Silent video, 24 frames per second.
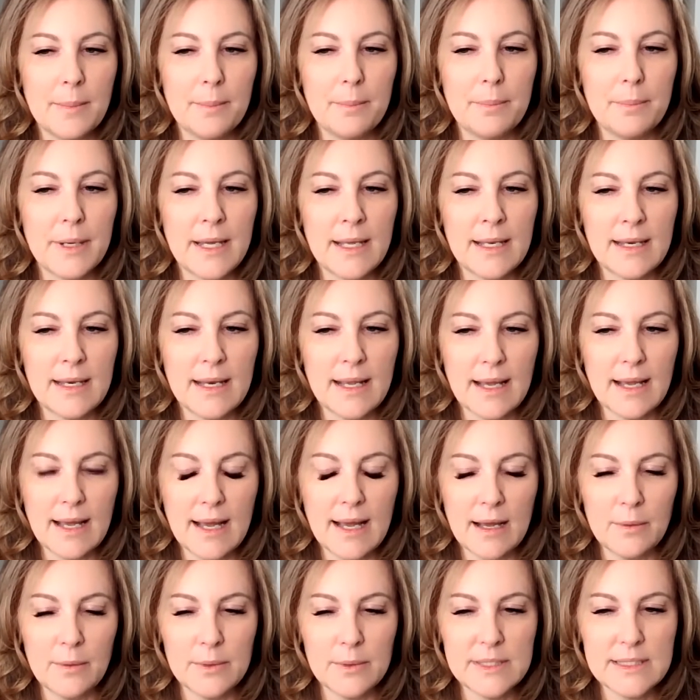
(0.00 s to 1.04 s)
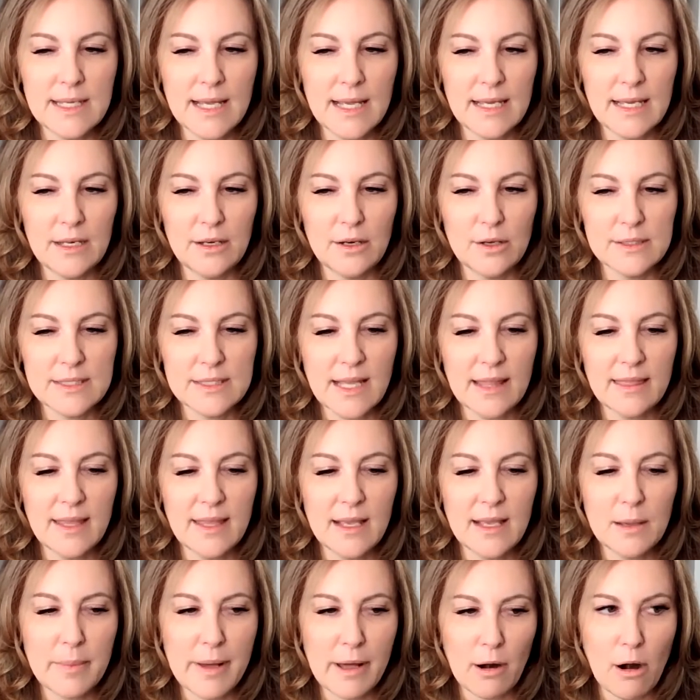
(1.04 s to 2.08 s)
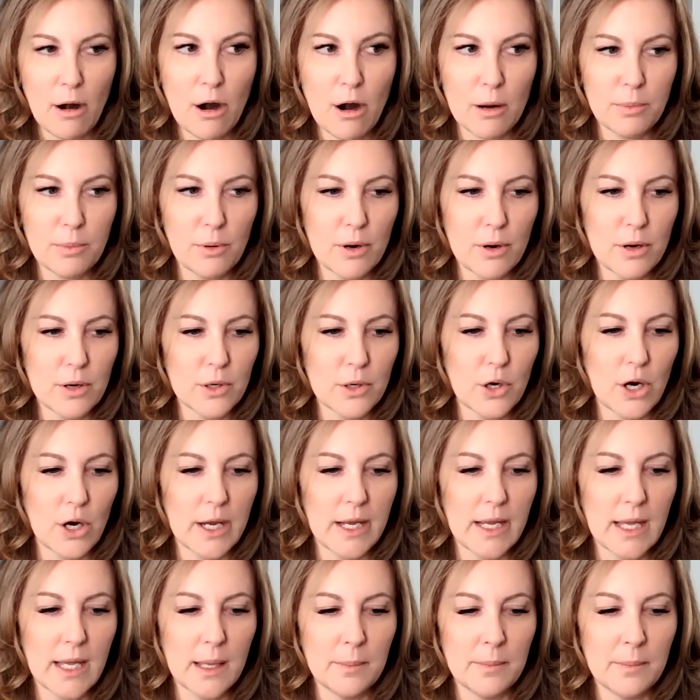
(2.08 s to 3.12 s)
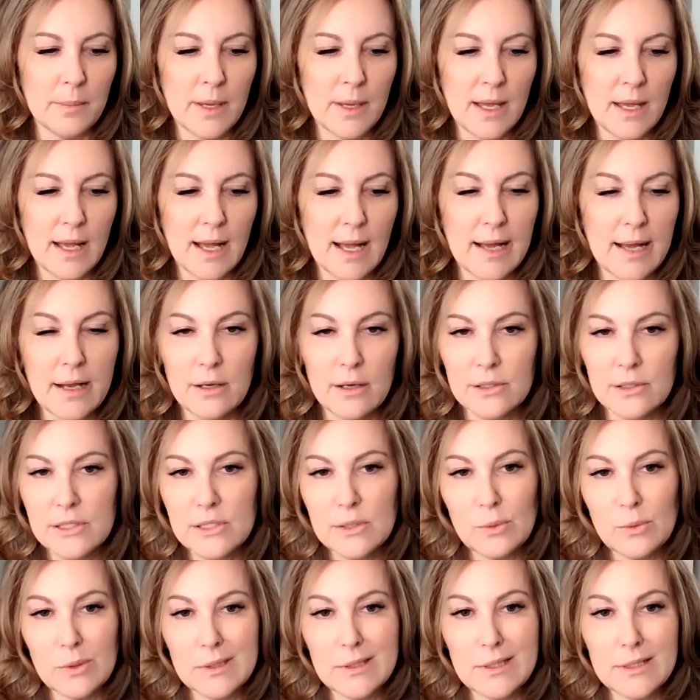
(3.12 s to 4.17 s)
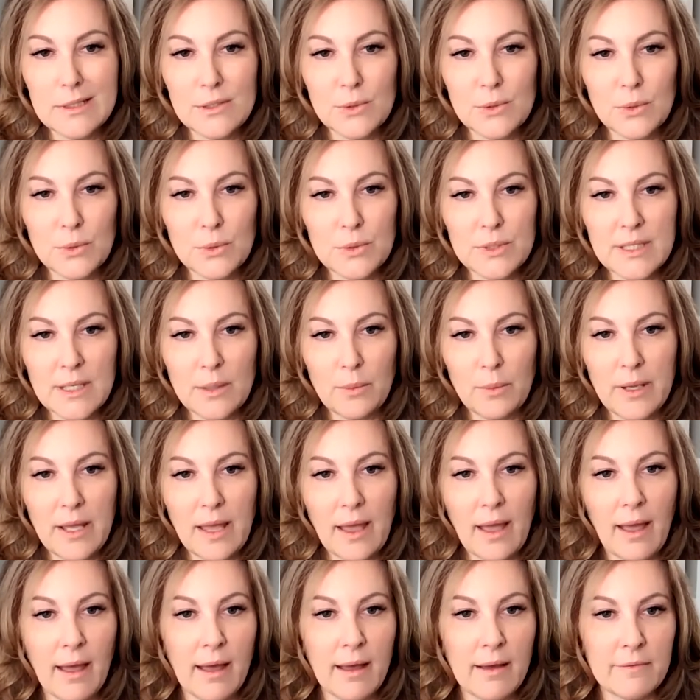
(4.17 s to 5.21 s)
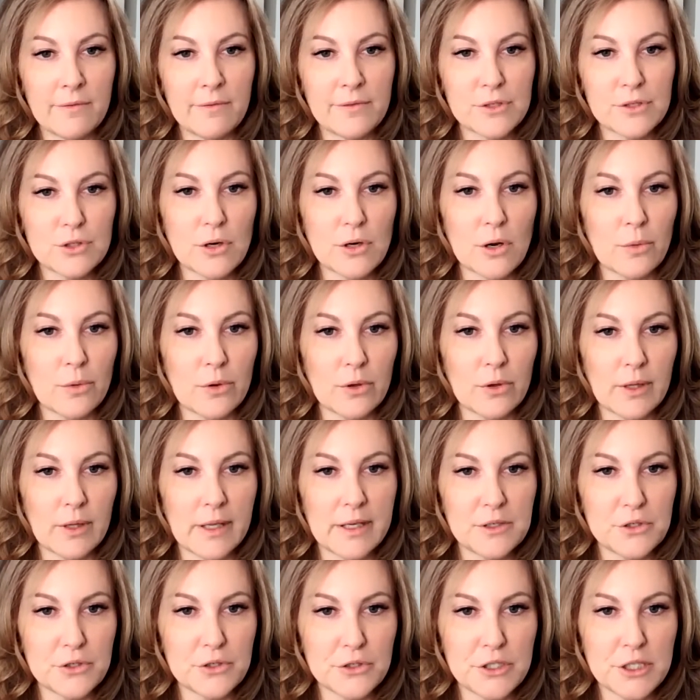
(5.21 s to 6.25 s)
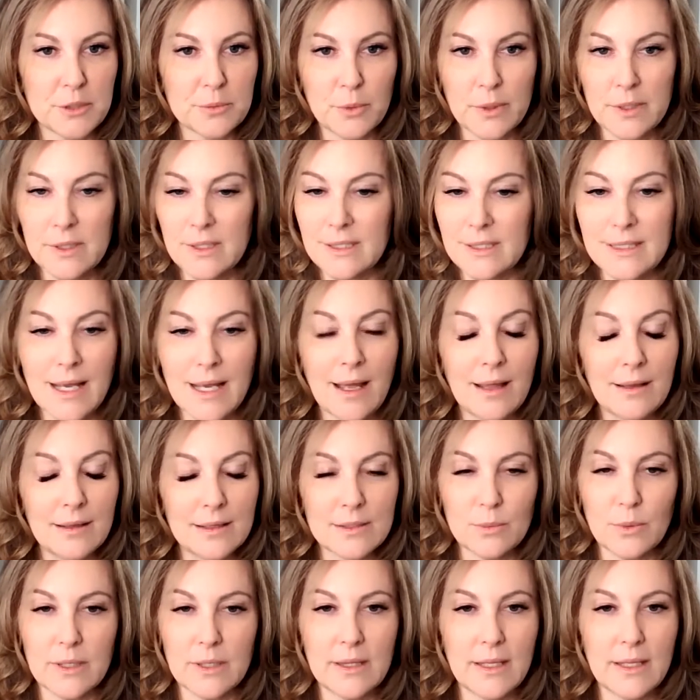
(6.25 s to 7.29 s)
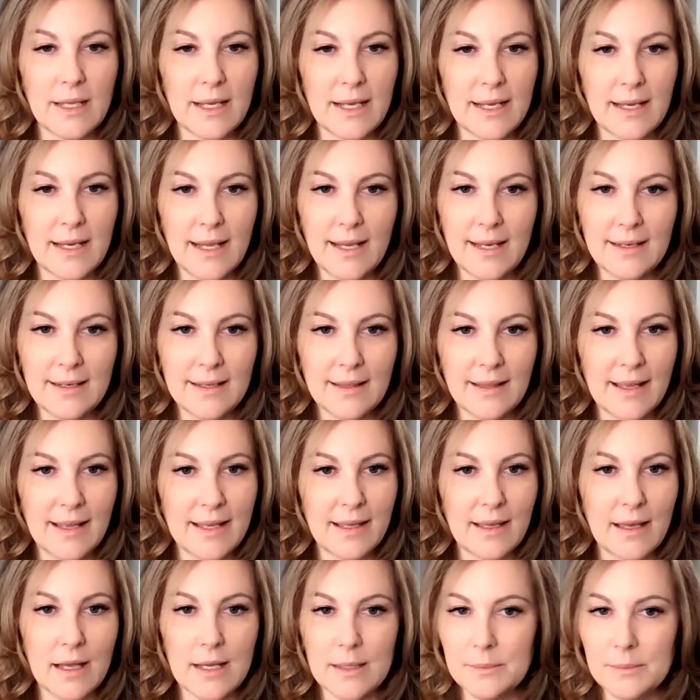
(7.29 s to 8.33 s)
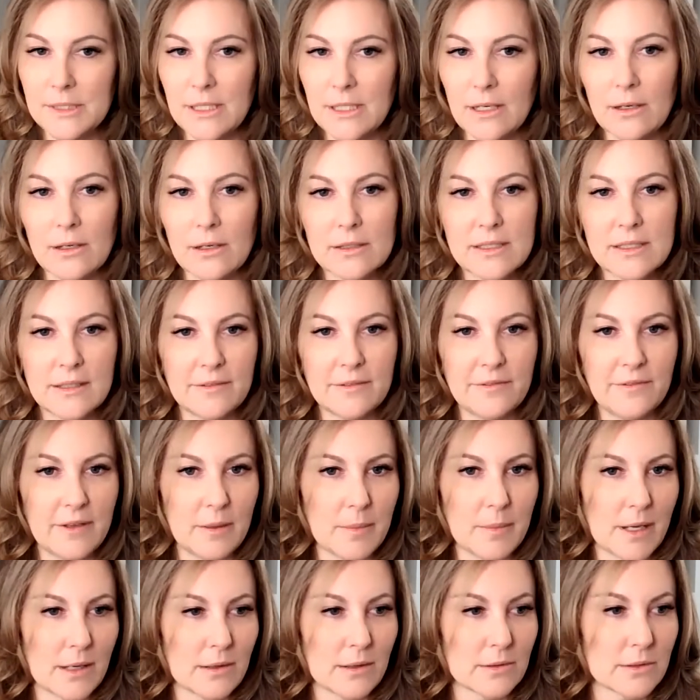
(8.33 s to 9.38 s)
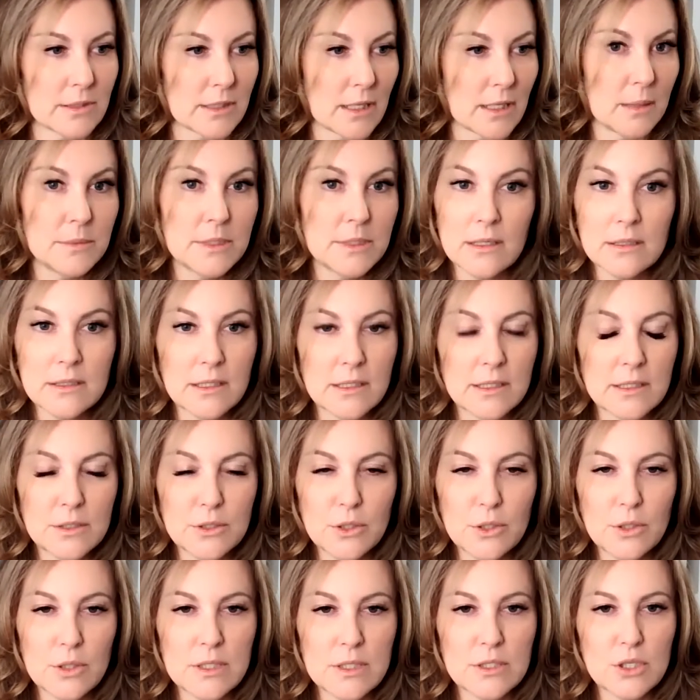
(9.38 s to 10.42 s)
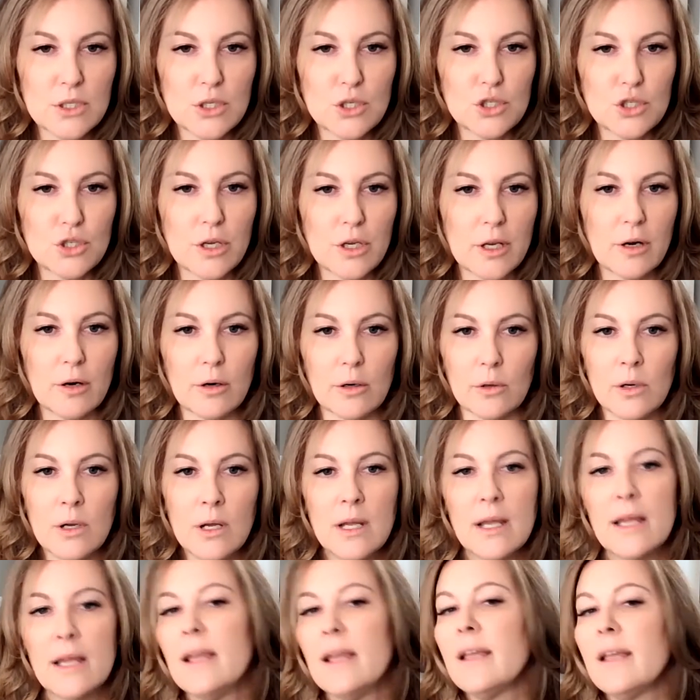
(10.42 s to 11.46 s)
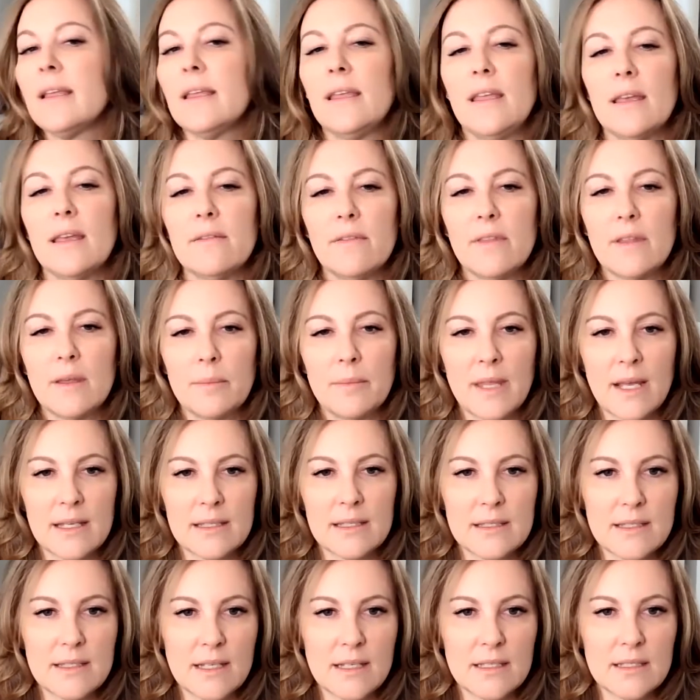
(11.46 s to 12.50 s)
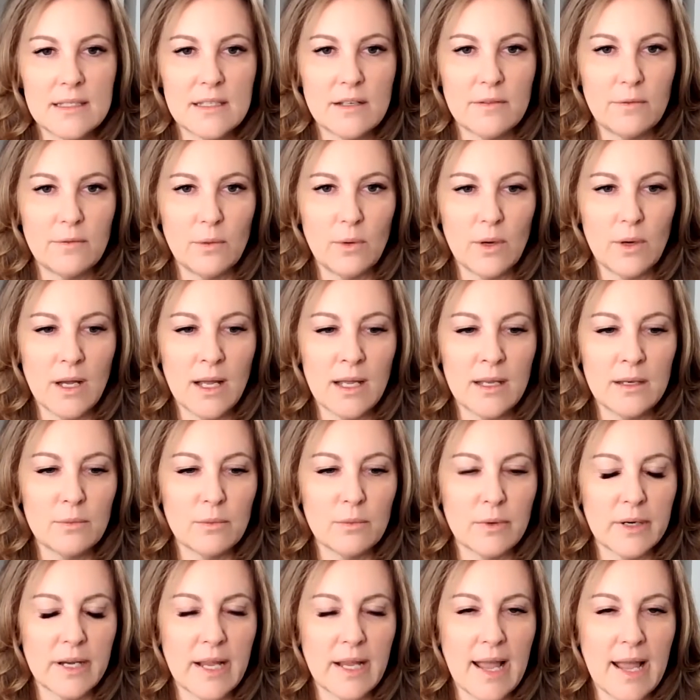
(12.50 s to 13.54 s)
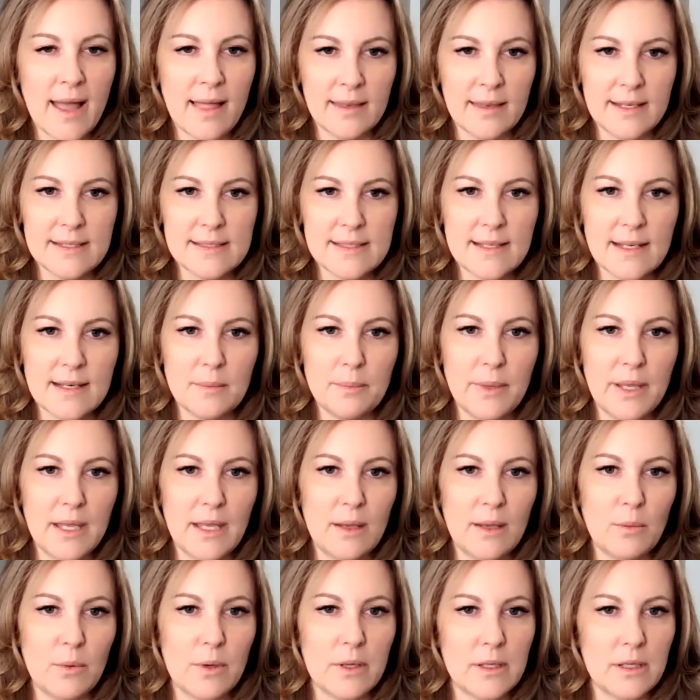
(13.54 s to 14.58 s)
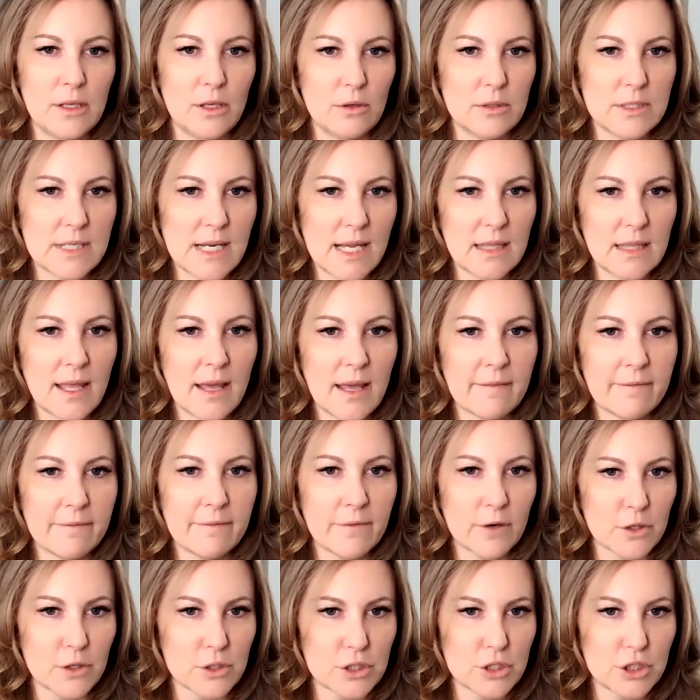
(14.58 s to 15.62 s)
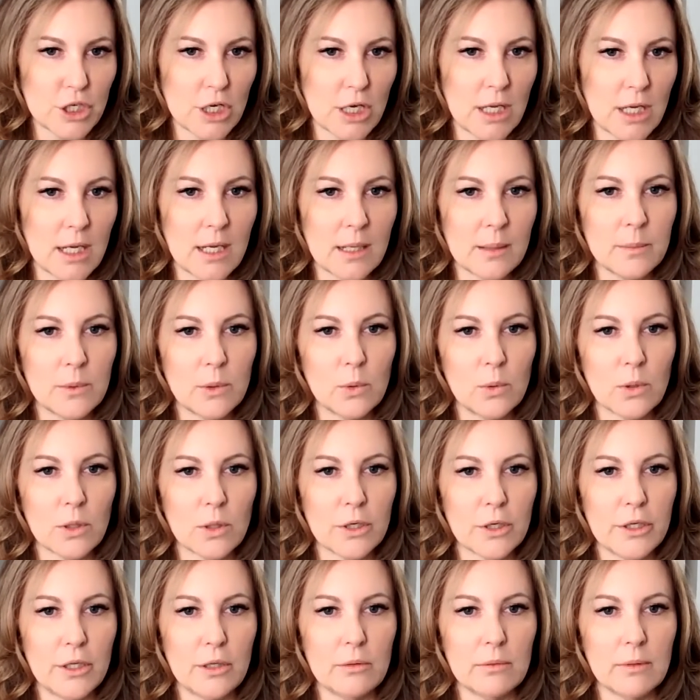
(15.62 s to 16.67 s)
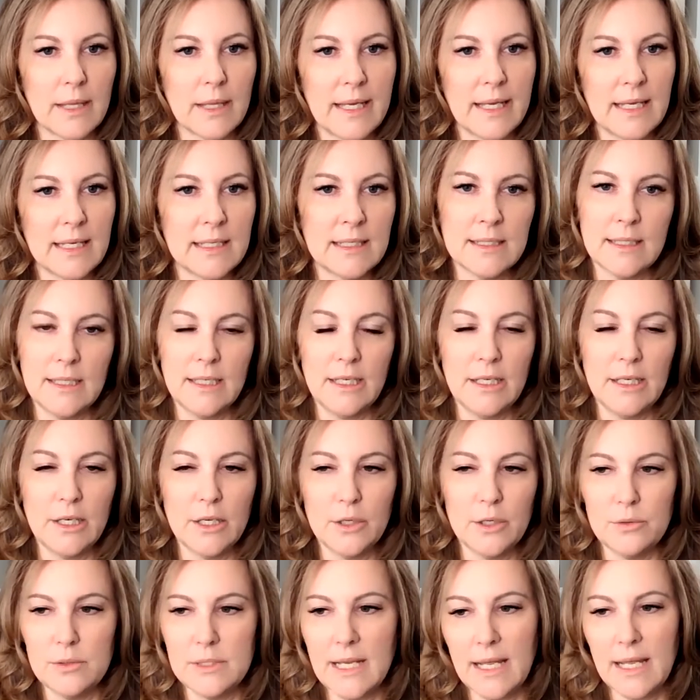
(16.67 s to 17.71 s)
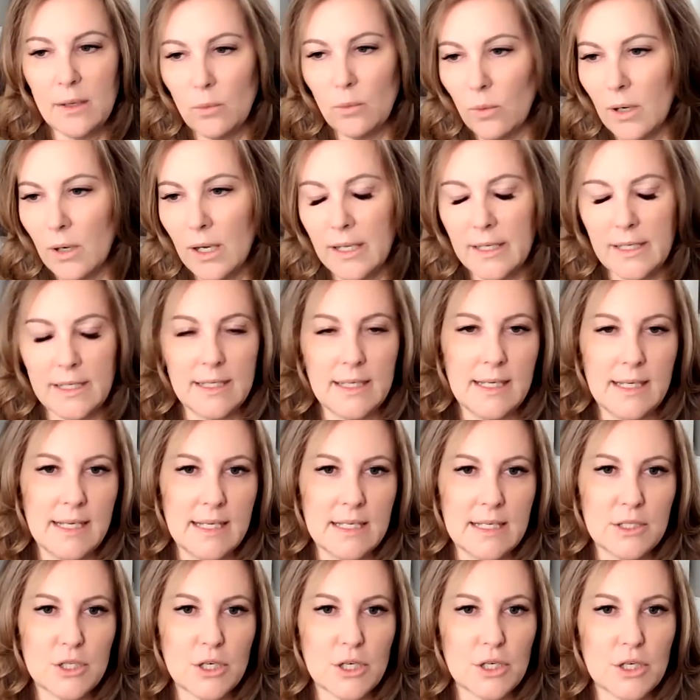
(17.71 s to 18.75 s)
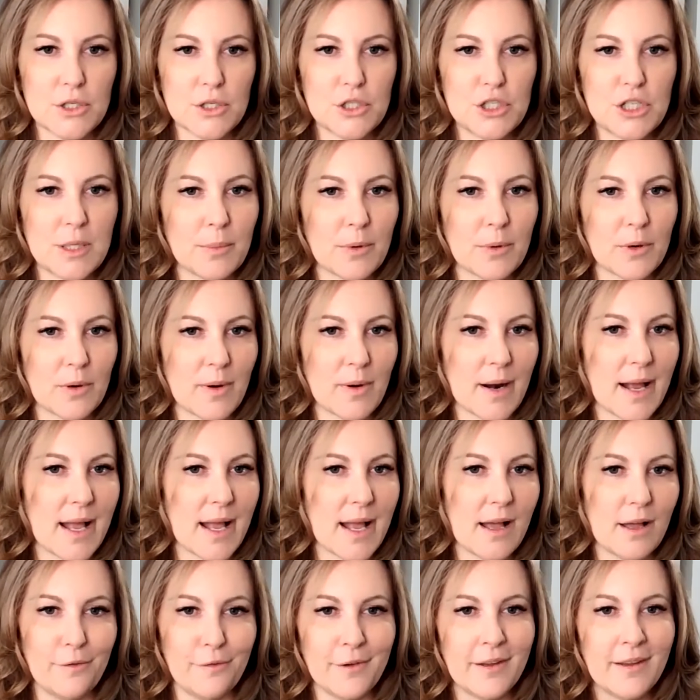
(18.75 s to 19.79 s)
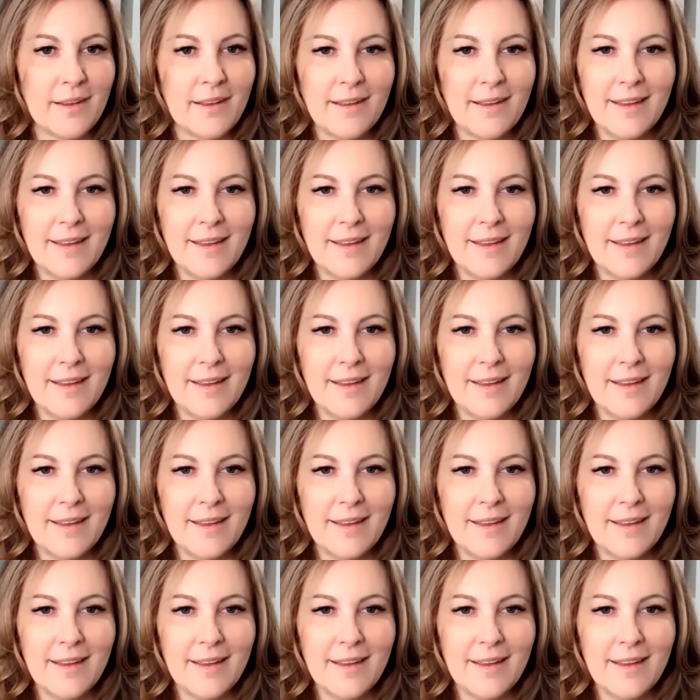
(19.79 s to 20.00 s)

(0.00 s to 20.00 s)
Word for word: but i would say you know as i think about our program i also want the schools that we have strong relationships with to tell us what they need like come talk to the females come talk to the students in general give them that sense of what reality is going to be when you take that first job or you land, you know, day one in an internship around,